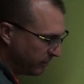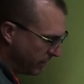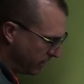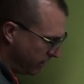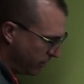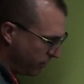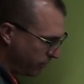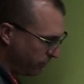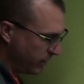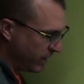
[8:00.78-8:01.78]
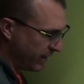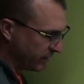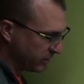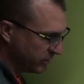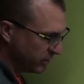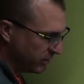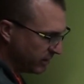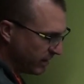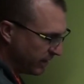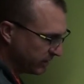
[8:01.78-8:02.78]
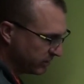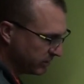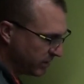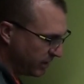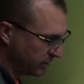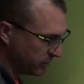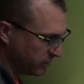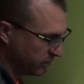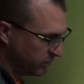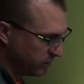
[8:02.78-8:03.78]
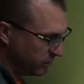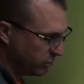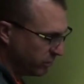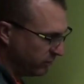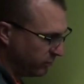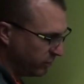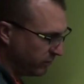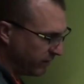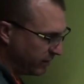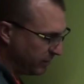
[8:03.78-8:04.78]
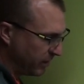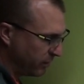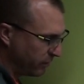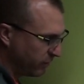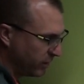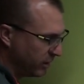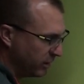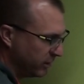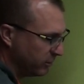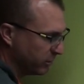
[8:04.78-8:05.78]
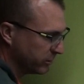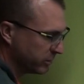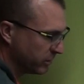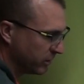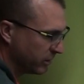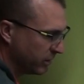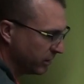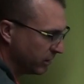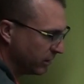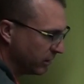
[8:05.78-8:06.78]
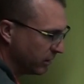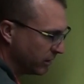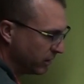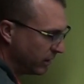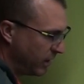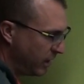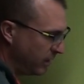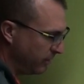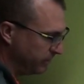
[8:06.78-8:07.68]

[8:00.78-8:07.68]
by 3x. The x's cancel. 24 divided by 3 equals 8.